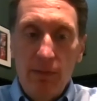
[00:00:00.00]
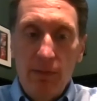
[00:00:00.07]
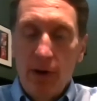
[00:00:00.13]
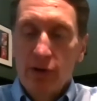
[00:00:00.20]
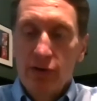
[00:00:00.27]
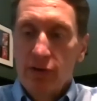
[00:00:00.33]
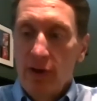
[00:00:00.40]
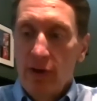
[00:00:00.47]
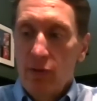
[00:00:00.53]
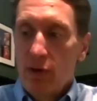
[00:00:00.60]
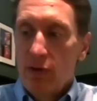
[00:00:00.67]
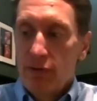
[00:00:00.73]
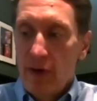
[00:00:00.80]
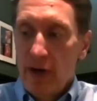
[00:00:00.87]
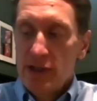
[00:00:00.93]
personally
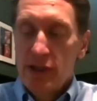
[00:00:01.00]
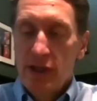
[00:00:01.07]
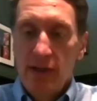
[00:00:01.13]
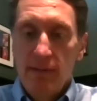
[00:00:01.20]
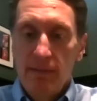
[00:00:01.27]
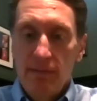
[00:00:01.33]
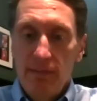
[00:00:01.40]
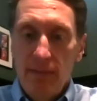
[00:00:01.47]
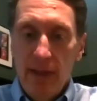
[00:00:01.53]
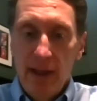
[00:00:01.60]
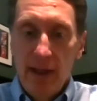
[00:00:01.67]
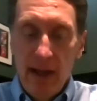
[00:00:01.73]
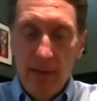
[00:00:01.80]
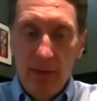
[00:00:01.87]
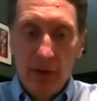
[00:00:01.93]
refreshing, being
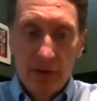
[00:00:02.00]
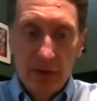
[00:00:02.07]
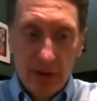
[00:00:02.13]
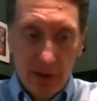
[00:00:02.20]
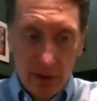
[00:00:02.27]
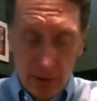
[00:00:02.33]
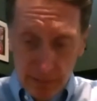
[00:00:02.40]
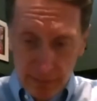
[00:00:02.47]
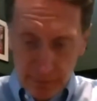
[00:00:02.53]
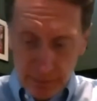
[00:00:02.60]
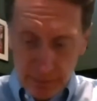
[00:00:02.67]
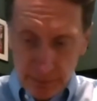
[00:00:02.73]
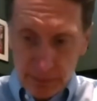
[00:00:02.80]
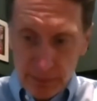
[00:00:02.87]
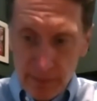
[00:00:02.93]
able to
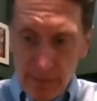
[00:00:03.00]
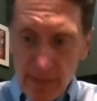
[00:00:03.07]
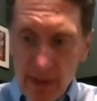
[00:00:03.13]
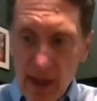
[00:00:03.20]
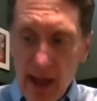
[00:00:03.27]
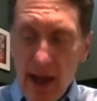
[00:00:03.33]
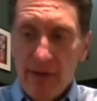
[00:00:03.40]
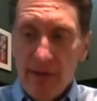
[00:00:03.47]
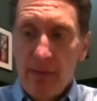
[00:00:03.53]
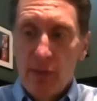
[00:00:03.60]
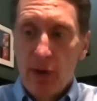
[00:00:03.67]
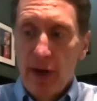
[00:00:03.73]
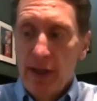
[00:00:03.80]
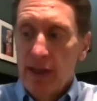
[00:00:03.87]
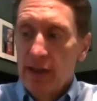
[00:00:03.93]
have a
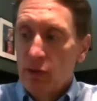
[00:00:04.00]
break in the